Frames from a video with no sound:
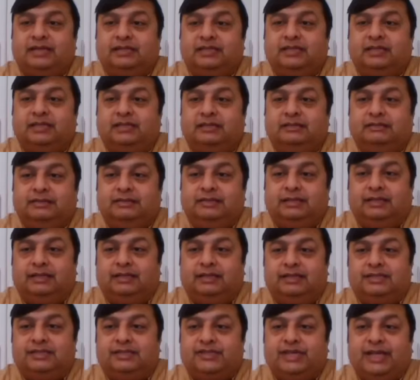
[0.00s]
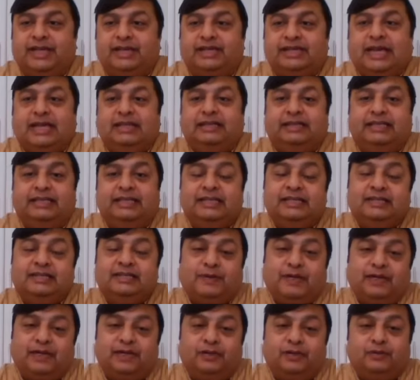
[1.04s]
another state, and this
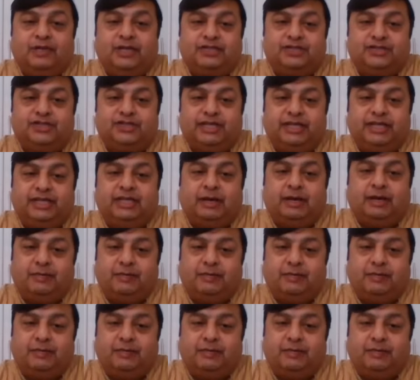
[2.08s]
particular state,